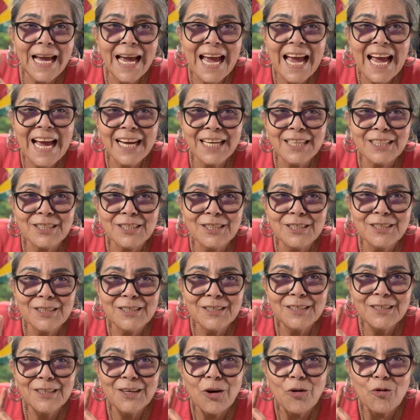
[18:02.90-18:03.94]
act
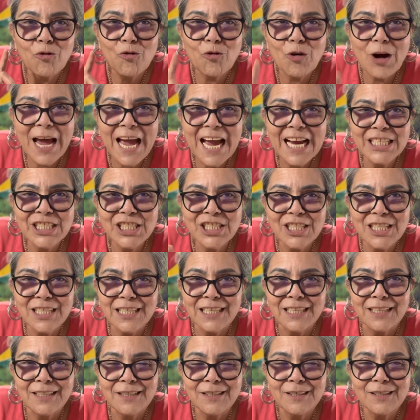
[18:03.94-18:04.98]

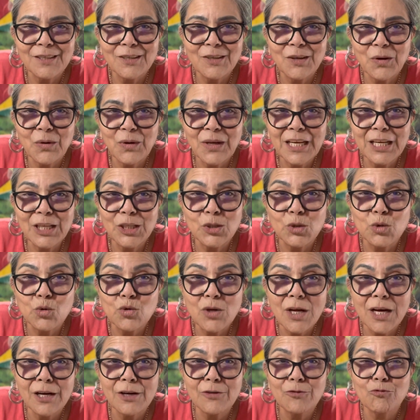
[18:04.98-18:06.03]
rashly. Okay, do
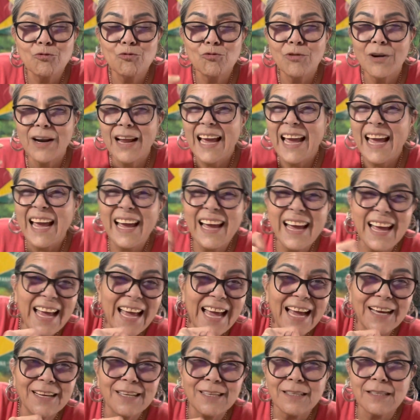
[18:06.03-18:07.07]
not
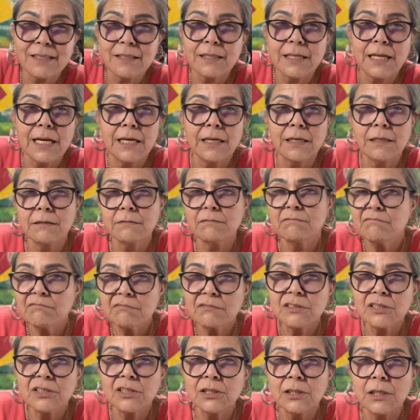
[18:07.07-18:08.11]
act like
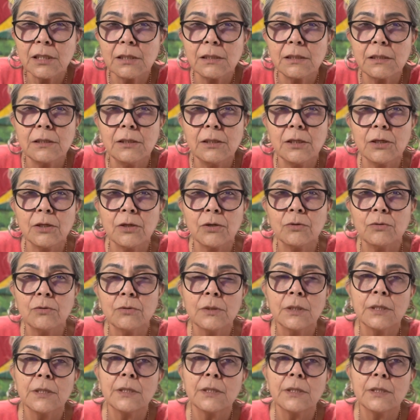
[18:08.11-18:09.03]
sudden, you know.